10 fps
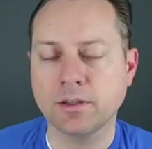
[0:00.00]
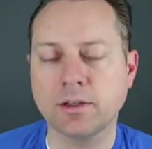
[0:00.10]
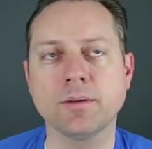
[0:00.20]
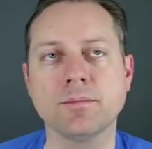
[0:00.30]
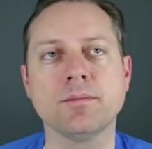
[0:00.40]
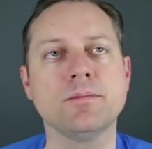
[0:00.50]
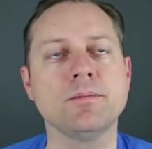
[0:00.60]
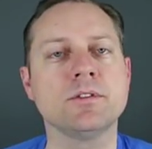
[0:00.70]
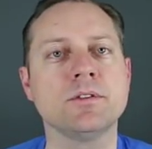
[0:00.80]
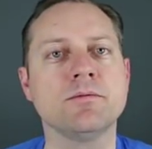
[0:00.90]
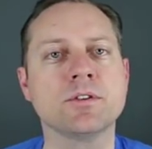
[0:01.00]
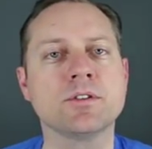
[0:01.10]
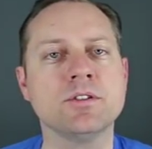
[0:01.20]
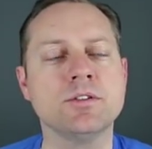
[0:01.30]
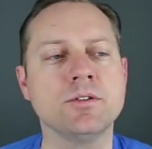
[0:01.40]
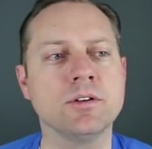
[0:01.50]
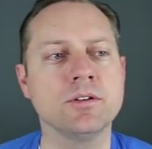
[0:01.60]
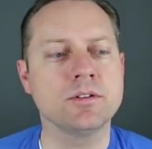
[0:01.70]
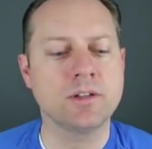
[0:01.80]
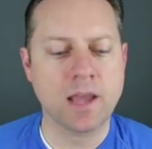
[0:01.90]
Um, some verses you
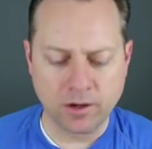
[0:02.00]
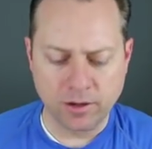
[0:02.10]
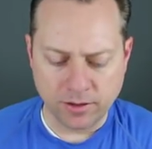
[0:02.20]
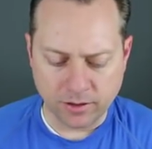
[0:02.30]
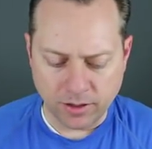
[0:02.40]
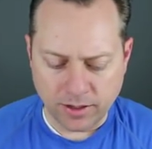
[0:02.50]
can tack on there.